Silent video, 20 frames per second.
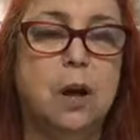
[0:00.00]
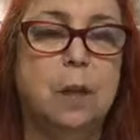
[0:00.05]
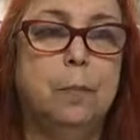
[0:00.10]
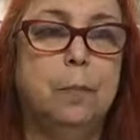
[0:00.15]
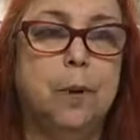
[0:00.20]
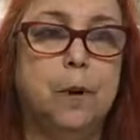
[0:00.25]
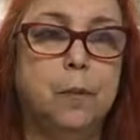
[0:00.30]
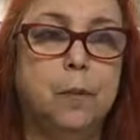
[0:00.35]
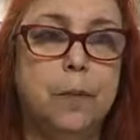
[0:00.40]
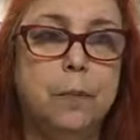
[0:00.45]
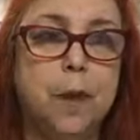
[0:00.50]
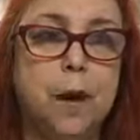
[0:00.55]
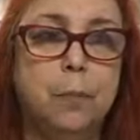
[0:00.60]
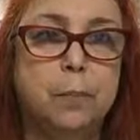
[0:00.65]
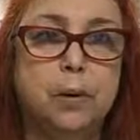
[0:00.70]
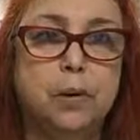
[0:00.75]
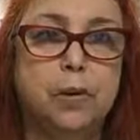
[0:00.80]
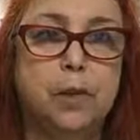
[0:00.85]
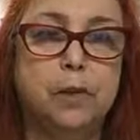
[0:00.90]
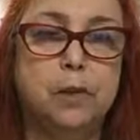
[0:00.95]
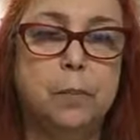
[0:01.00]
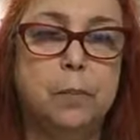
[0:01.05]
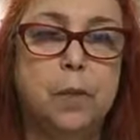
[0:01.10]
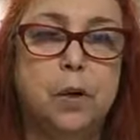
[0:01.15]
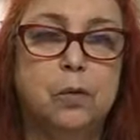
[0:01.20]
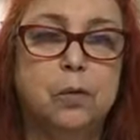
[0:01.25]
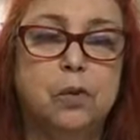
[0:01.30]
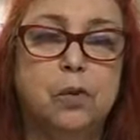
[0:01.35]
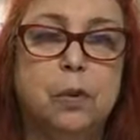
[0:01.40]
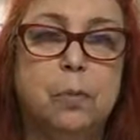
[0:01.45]
But remember that the
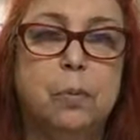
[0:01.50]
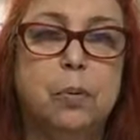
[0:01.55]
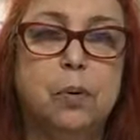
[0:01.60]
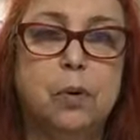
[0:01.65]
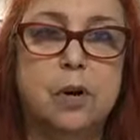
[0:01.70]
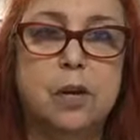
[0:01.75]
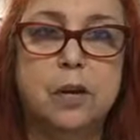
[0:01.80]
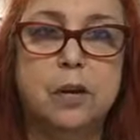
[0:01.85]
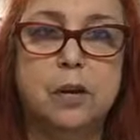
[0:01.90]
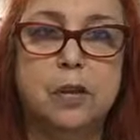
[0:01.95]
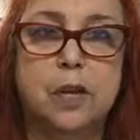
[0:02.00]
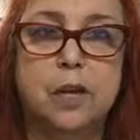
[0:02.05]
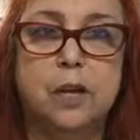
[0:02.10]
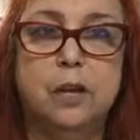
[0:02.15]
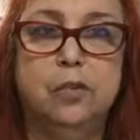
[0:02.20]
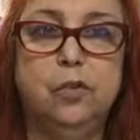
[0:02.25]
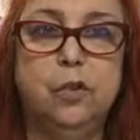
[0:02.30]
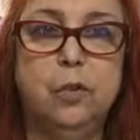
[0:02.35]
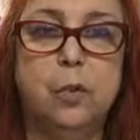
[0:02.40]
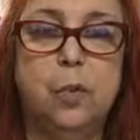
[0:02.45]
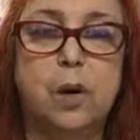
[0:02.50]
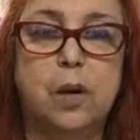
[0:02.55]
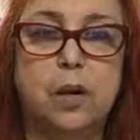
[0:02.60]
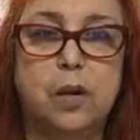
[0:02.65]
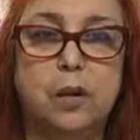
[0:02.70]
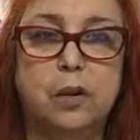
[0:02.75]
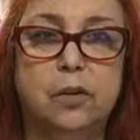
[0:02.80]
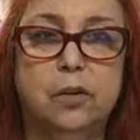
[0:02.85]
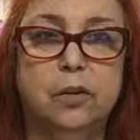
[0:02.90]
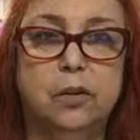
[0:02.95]
most important things you want to
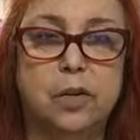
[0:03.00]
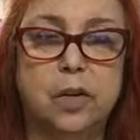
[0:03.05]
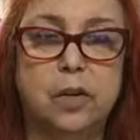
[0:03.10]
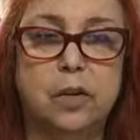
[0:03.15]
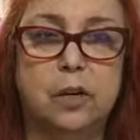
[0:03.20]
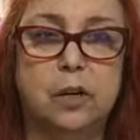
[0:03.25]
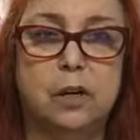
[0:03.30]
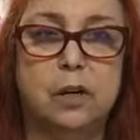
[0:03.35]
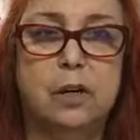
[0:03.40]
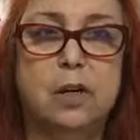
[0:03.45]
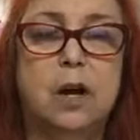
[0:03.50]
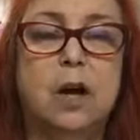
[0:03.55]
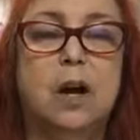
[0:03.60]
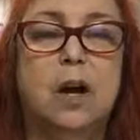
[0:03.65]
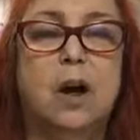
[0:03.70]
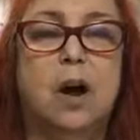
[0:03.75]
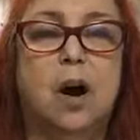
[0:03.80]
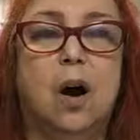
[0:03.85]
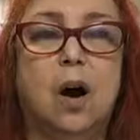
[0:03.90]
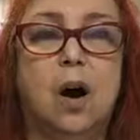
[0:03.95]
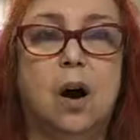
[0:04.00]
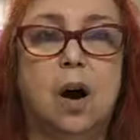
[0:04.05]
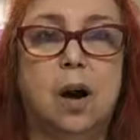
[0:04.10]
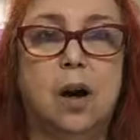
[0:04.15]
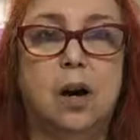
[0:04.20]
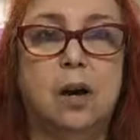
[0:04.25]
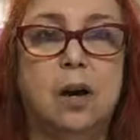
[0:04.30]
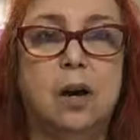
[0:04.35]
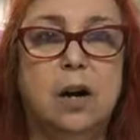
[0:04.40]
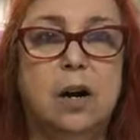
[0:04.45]
consider
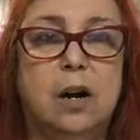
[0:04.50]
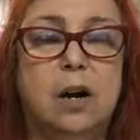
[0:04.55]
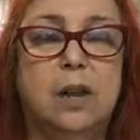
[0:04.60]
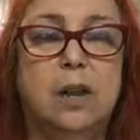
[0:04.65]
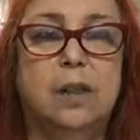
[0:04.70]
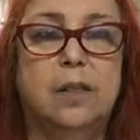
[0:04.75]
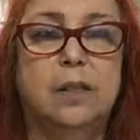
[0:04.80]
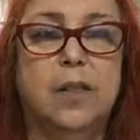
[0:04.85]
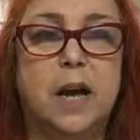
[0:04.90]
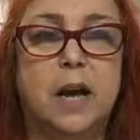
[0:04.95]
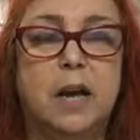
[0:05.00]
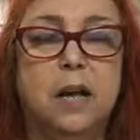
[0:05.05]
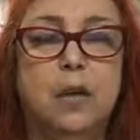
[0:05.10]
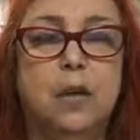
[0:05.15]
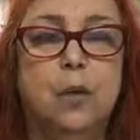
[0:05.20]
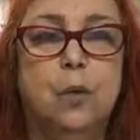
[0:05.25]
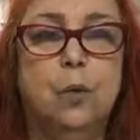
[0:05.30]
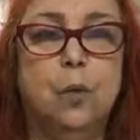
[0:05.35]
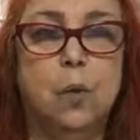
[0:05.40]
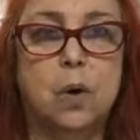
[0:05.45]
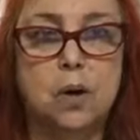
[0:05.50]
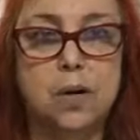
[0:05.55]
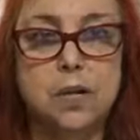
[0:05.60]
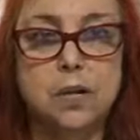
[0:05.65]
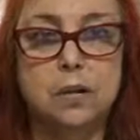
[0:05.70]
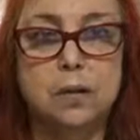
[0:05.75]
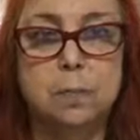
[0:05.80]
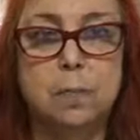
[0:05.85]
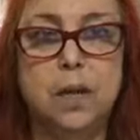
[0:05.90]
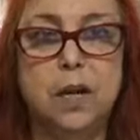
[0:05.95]
are that you want
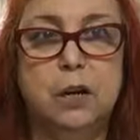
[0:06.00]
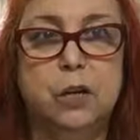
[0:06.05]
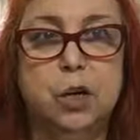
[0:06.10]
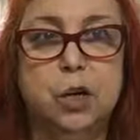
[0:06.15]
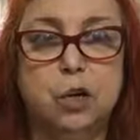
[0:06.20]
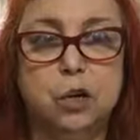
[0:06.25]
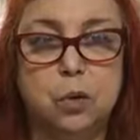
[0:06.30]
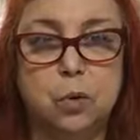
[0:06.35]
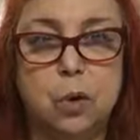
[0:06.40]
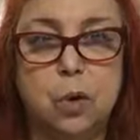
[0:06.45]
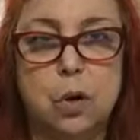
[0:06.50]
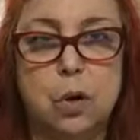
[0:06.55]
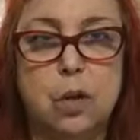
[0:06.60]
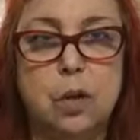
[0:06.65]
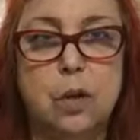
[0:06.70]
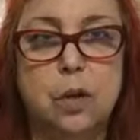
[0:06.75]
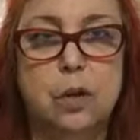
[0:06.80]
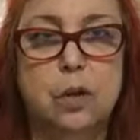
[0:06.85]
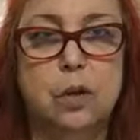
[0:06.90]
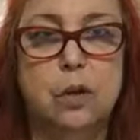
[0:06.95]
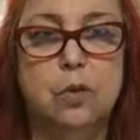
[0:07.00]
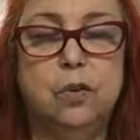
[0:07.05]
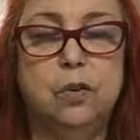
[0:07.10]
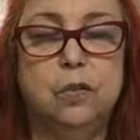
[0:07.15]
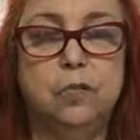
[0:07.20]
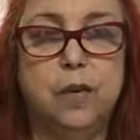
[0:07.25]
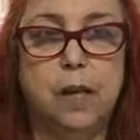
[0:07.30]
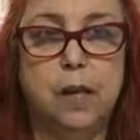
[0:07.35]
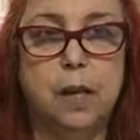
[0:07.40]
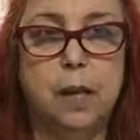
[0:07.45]
to make sure you
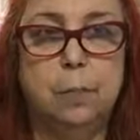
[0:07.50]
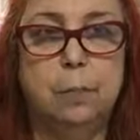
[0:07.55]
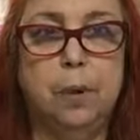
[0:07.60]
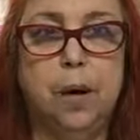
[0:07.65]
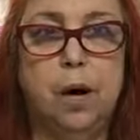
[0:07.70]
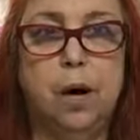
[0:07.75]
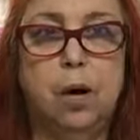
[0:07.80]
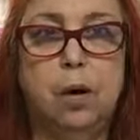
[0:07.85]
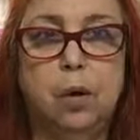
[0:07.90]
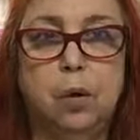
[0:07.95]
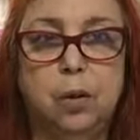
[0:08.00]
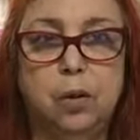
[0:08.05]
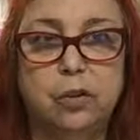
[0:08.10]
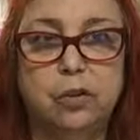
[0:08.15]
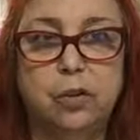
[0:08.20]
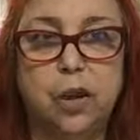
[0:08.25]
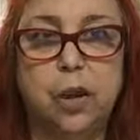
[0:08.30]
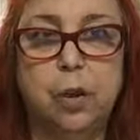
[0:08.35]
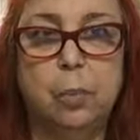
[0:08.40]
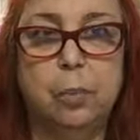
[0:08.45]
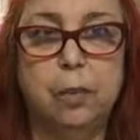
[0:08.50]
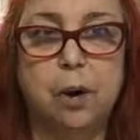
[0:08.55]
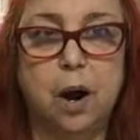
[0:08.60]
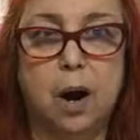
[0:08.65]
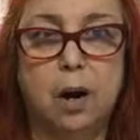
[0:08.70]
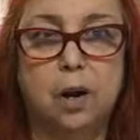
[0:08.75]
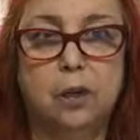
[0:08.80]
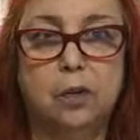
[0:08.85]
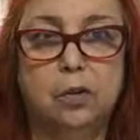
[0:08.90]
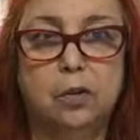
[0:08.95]
develop a wholesale
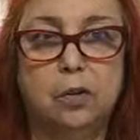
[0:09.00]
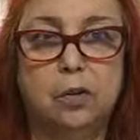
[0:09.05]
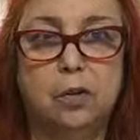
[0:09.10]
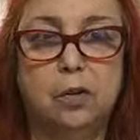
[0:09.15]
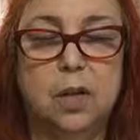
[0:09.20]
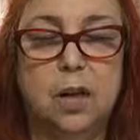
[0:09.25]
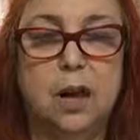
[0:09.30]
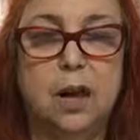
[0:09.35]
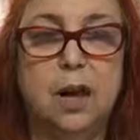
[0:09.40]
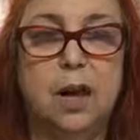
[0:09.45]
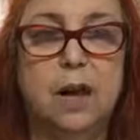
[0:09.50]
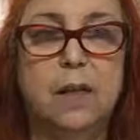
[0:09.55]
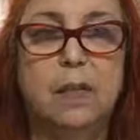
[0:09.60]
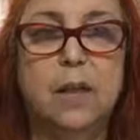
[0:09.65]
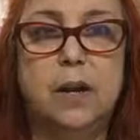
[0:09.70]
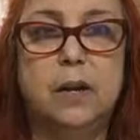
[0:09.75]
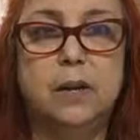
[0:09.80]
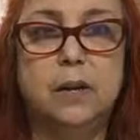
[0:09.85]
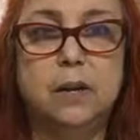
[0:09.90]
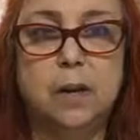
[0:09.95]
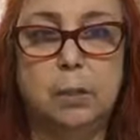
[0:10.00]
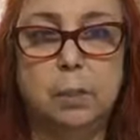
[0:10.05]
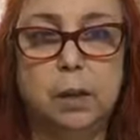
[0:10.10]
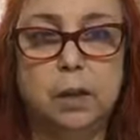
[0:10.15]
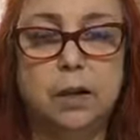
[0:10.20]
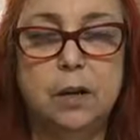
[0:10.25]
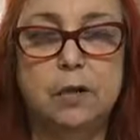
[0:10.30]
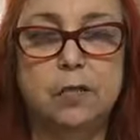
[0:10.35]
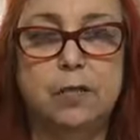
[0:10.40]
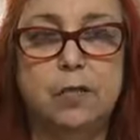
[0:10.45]
price and then double
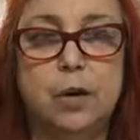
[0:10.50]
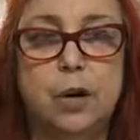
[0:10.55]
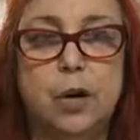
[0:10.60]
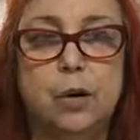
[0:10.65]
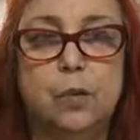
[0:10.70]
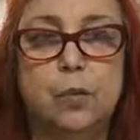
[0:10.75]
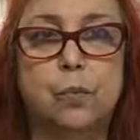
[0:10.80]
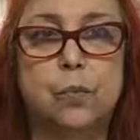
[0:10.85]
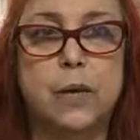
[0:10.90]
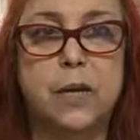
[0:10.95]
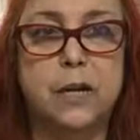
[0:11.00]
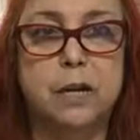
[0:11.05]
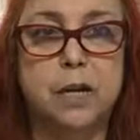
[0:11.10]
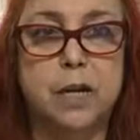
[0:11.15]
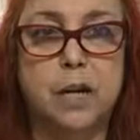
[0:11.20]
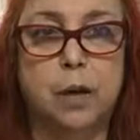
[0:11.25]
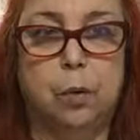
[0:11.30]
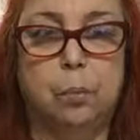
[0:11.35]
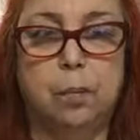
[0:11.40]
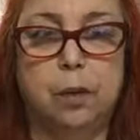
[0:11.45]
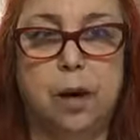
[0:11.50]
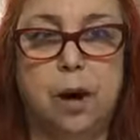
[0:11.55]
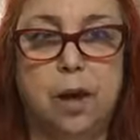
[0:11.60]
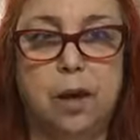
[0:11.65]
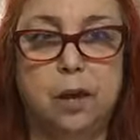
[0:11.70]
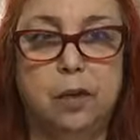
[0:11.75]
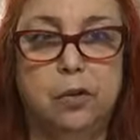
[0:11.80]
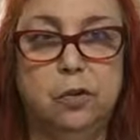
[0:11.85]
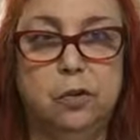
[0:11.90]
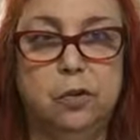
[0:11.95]
it for your retail
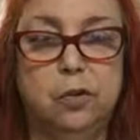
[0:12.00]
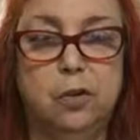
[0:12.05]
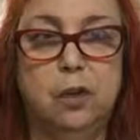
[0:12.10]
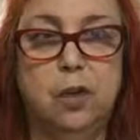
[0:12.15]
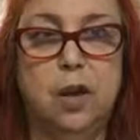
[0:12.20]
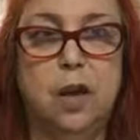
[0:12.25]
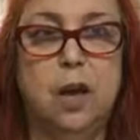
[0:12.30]
price.